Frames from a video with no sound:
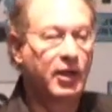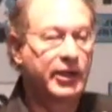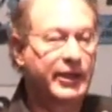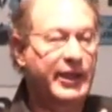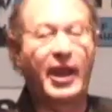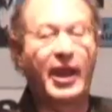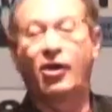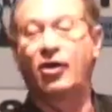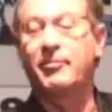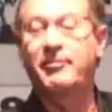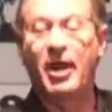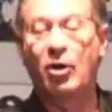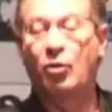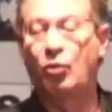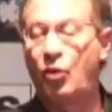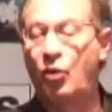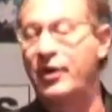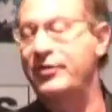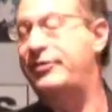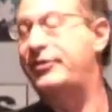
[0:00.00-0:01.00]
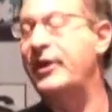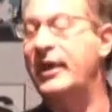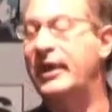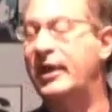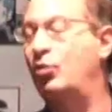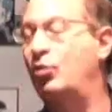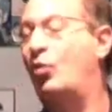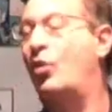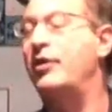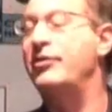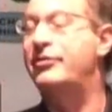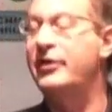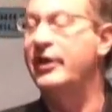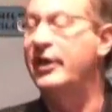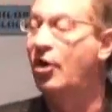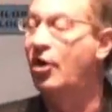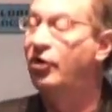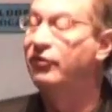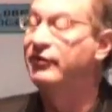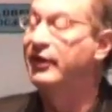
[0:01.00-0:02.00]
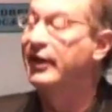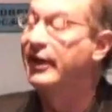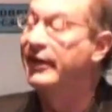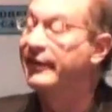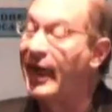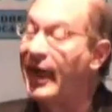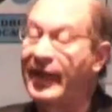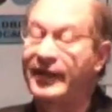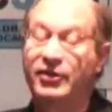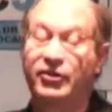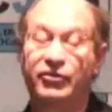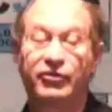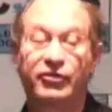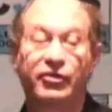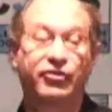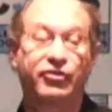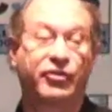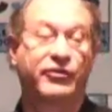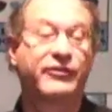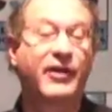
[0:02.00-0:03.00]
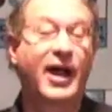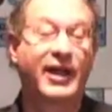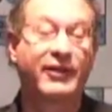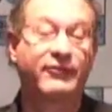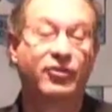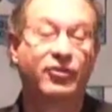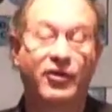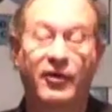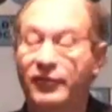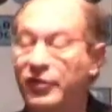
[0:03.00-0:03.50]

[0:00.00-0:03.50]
care about one thing and one thing only, and that is the survival